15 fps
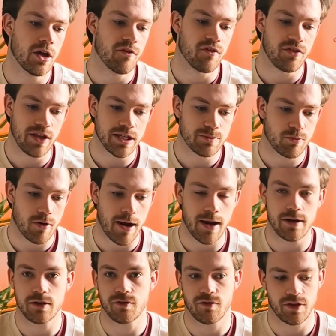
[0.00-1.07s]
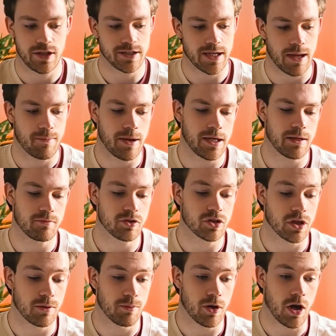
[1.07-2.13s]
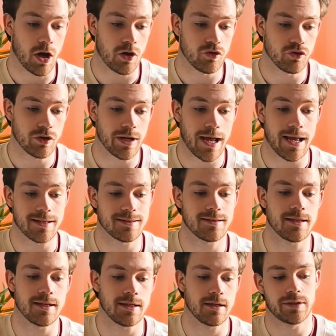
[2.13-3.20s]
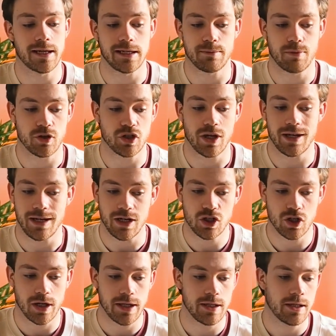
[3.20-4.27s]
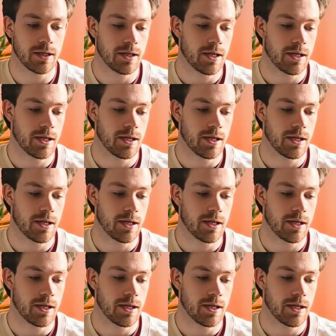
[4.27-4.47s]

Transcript: For this brand, for this campaign, I'm just going to put £100 as the daily budget initially.